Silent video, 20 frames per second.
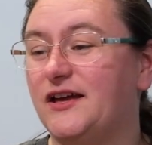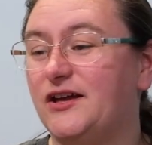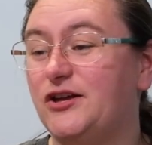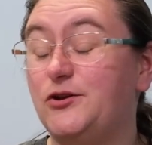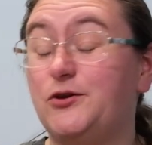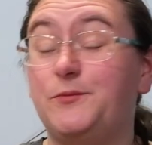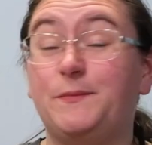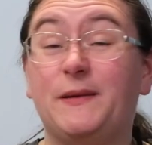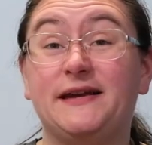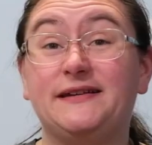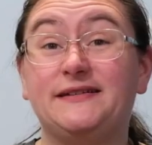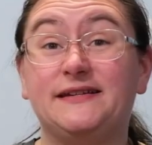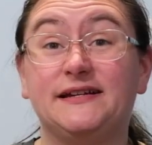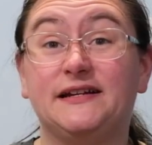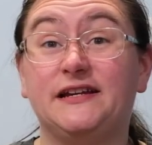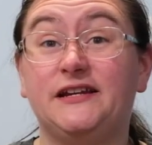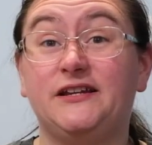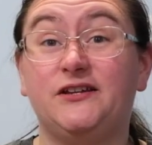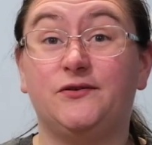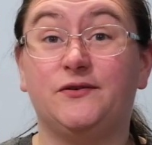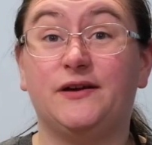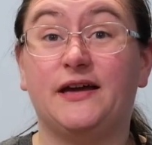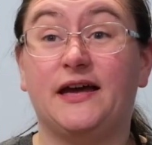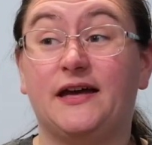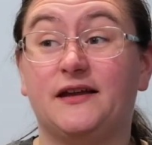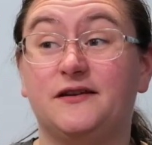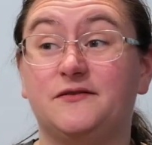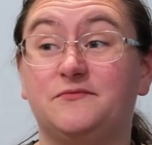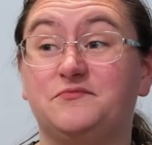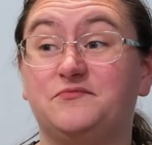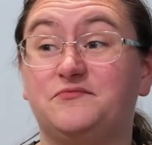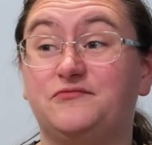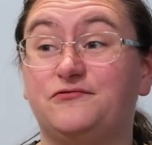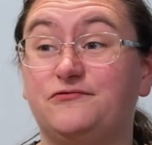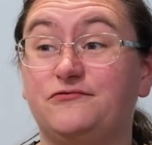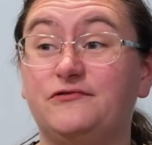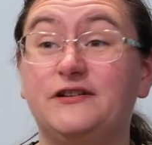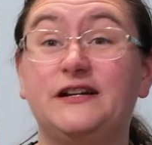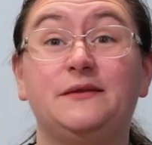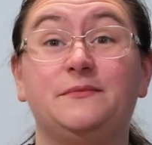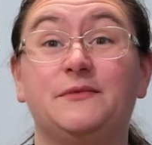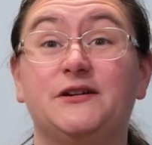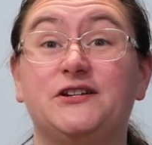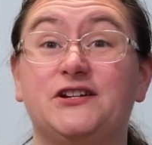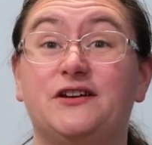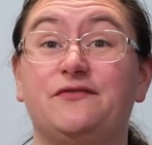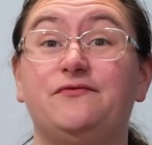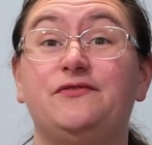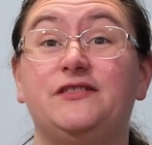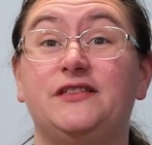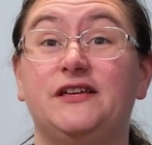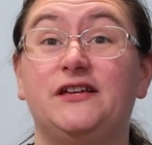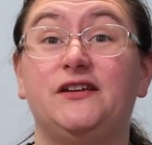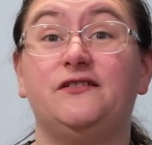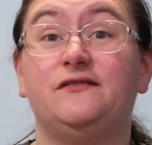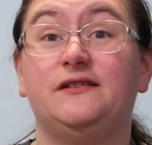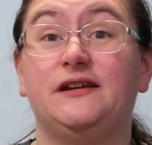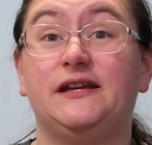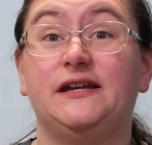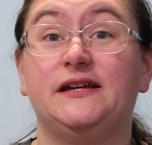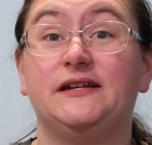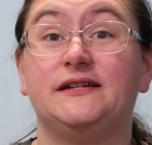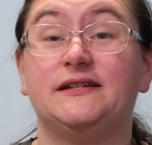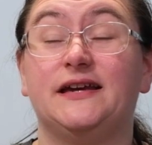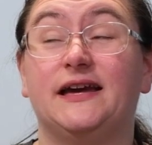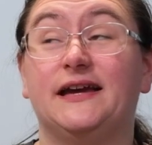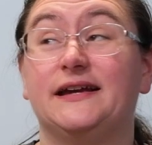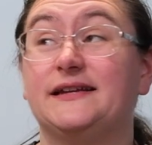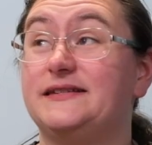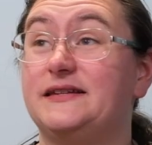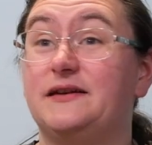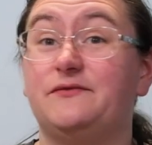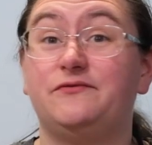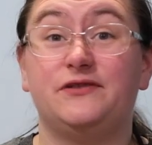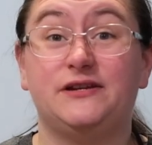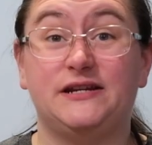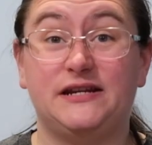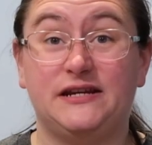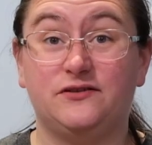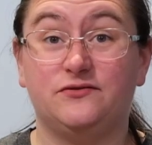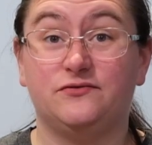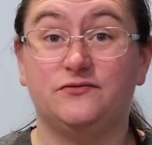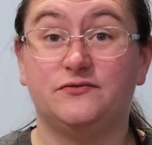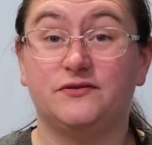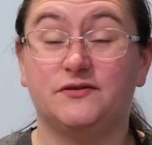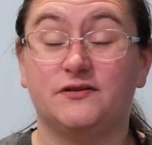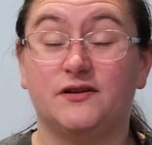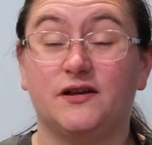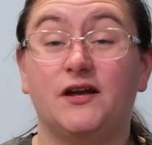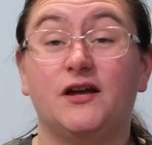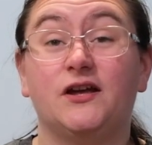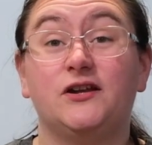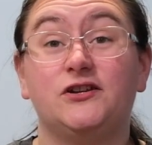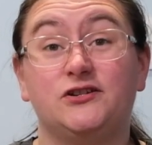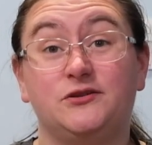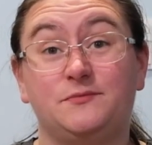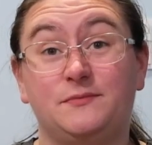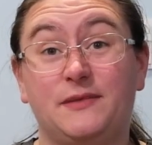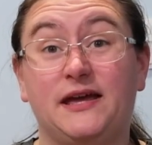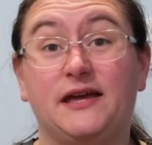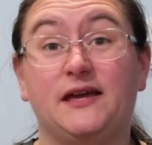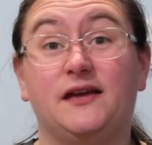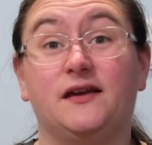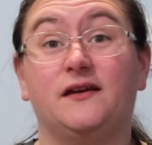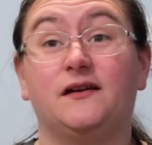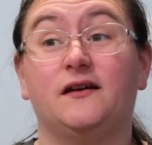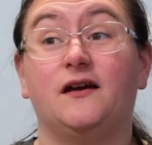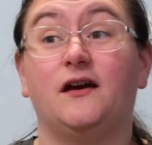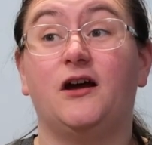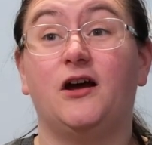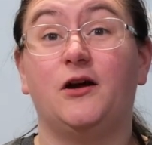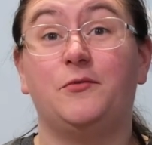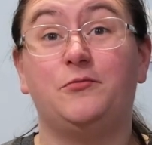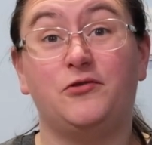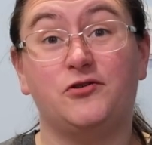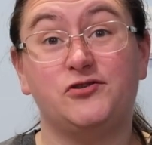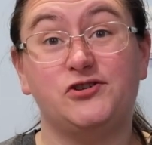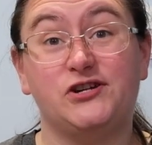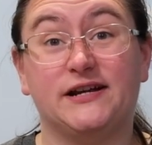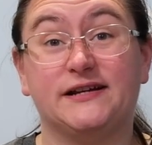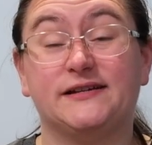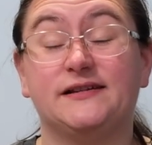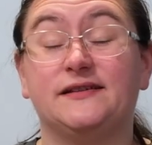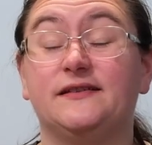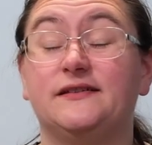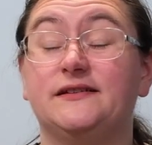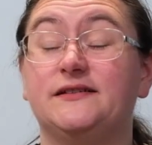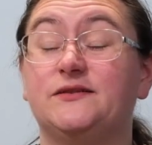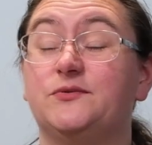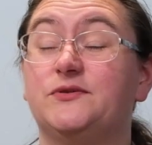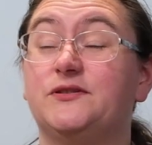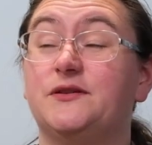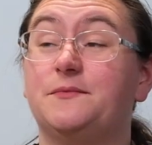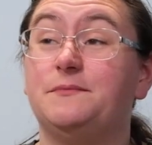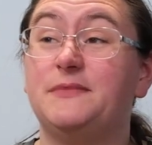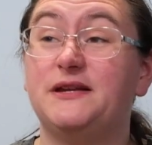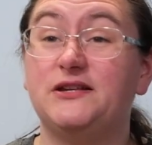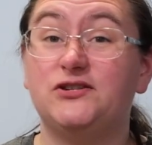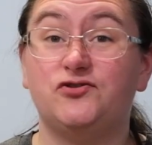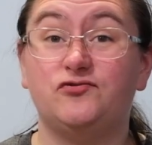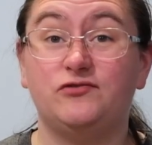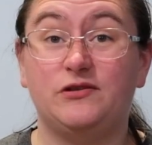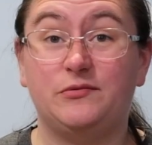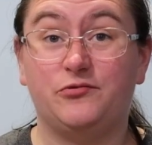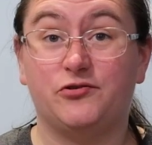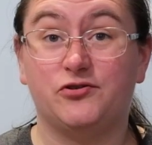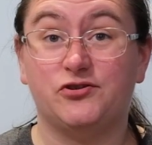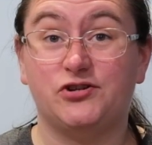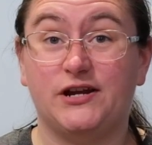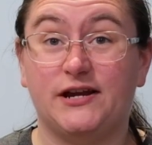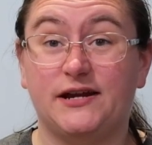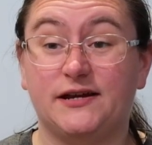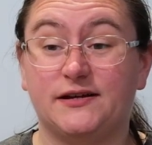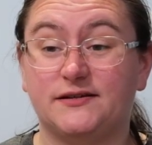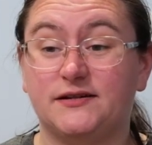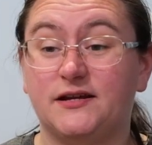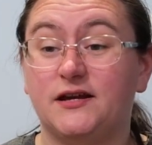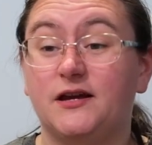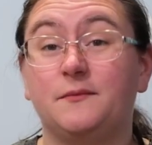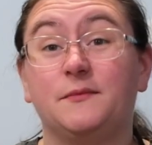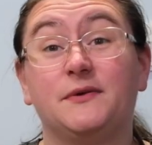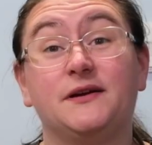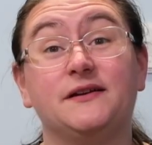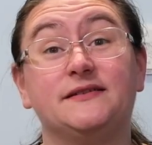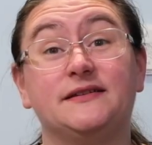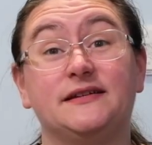you basically you get pretty much everything you need except for needles to make a project, and this was a mystery project because